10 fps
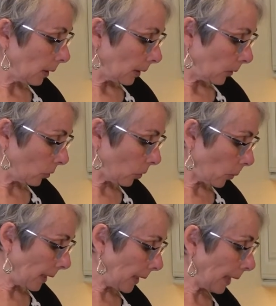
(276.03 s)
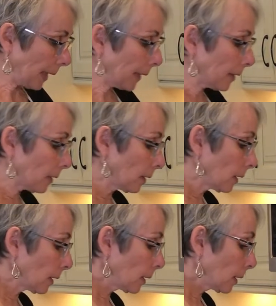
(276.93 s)
so we can
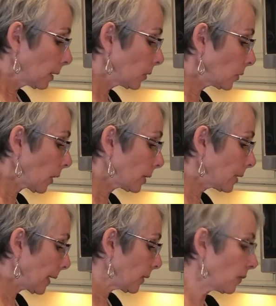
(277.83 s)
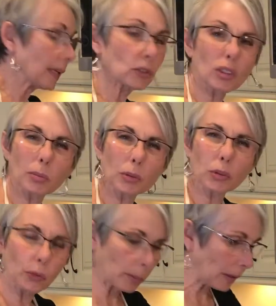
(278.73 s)
saute the vegetables
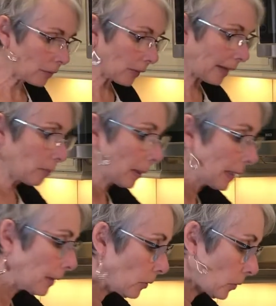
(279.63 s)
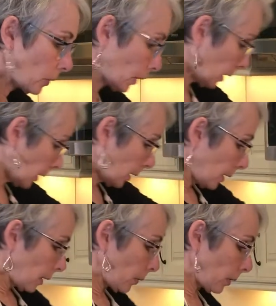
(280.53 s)
for about 5 minutes.
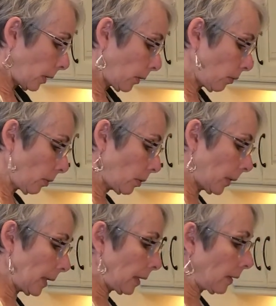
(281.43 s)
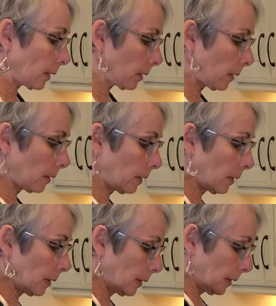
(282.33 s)
We're going to throw in the
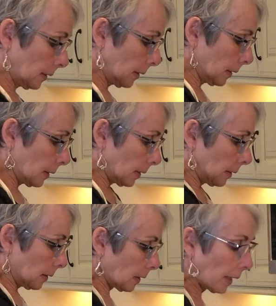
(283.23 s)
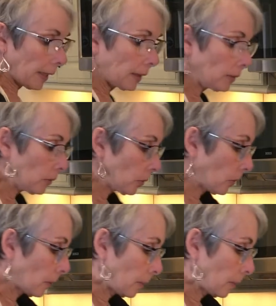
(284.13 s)
onions,